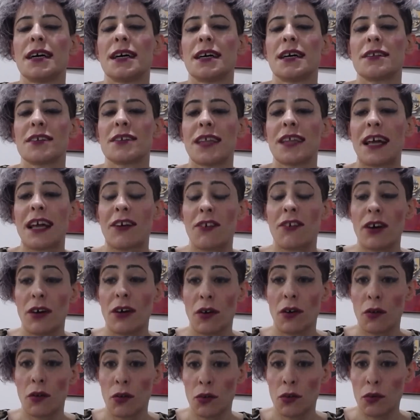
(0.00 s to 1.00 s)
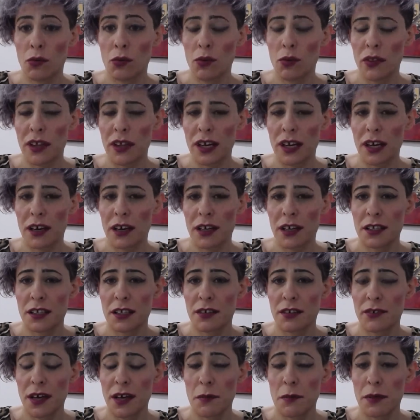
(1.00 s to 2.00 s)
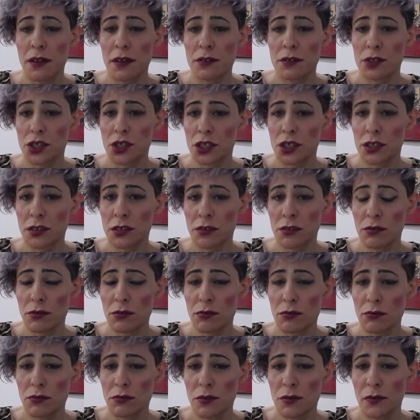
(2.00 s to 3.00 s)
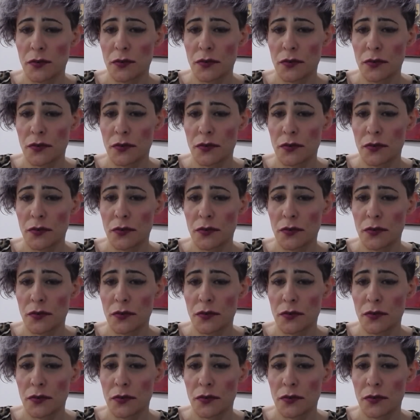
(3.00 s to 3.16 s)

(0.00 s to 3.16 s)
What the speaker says: And allow all the kind of emotional